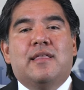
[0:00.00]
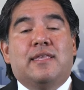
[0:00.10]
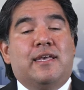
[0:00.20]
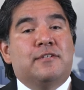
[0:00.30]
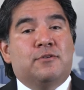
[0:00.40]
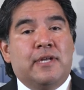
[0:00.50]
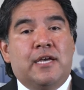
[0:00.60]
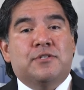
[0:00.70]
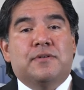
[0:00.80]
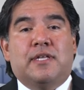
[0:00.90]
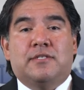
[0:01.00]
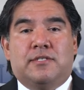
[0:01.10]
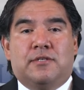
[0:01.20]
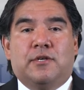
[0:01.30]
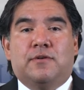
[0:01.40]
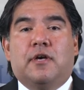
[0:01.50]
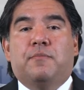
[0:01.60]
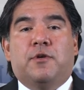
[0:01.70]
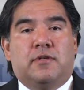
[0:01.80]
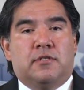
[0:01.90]
the International Institute
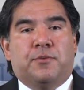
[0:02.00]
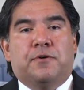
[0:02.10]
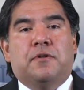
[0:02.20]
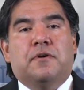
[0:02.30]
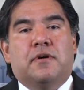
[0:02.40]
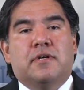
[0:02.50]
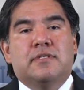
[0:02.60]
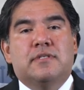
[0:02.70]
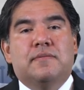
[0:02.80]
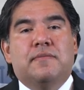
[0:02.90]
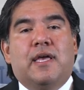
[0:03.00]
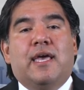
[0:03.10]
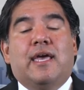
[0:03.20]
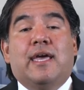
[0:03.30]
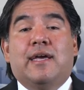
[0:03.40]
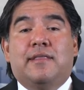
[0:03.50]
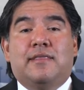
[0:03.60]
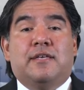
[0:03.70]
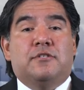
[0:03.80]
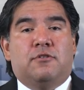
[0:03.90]
of Municipal Clerks,
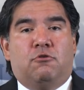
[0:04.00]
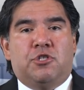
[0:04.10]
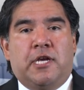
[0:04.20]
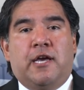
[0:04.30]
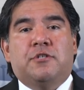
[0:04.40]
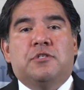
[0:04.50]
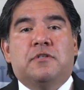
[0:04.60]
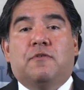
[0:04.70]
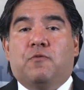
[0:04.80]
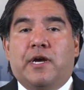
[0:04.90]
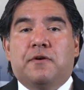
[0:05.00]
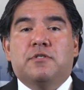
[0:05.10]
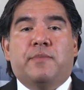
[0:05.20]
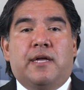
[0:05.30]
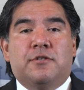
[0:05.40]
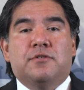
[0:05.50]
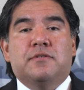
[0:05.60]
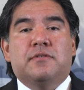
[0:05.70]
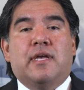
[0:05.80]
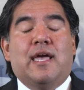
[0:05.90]
and the Association of Records
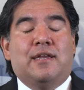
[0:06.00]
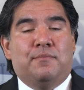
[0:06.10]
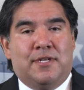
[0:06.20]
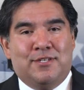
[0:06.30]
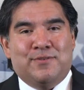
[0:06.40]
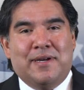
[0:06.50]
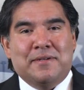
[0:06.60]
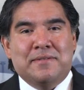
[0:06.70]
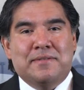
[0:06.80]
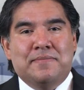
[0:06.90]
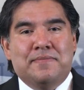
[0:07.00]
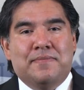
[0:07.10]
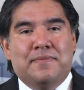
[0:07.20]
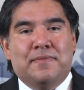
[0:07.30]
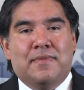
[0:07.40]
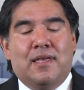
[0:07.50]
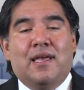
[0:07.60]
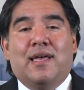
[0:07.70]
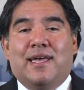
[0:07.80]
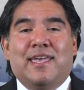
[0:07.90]
Managers and Administrators.
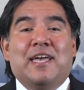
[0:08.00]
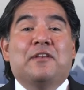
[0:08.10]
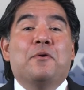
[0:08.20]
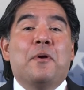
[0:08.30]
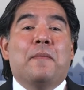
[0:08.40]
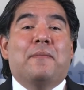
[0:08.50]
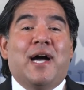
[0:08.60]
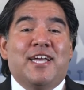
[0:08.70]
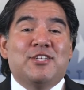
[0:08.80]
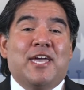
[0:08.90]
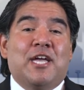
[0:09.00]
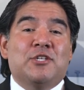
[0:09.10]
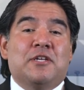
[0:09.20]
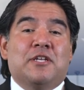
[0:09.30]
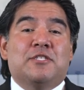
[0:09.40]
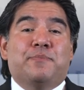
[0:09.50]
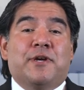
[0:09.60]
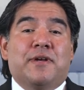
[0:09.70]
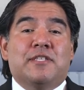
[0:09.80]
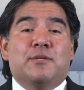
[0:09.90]
Again, my education and
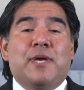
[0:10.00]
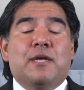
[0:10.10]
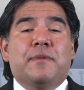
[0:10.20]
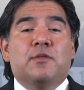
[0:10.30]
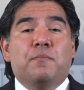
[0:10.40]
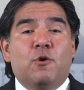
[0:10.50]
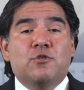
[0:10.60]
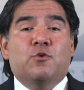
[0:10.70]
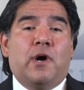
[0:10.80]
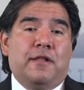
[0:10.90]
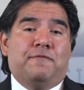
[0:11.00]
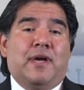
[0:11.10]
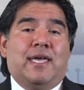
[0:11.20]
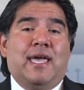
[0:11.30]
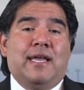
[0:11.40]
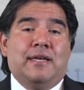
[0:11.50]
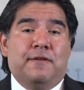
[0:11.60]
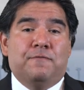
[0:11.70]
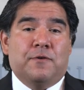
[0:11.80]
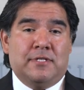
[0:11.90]
experience make me the most qualified
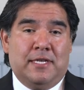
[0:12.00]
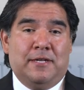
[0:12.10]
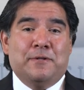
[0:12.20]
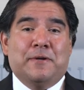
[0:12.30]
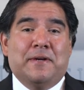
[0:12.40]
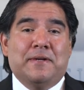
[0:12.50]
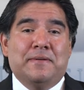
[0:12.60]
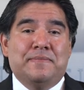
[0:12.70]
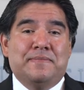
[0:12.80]
candidate for city clerk.